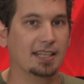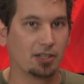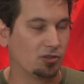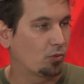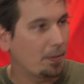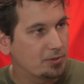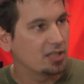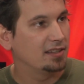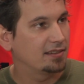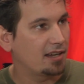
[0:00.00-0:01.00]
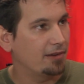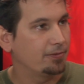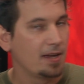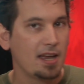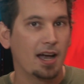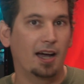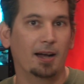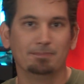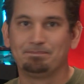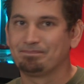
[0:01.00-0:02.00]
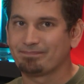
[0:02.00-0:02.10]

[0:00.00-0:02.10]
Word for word: the encryption mm-hmm. stuff. Um,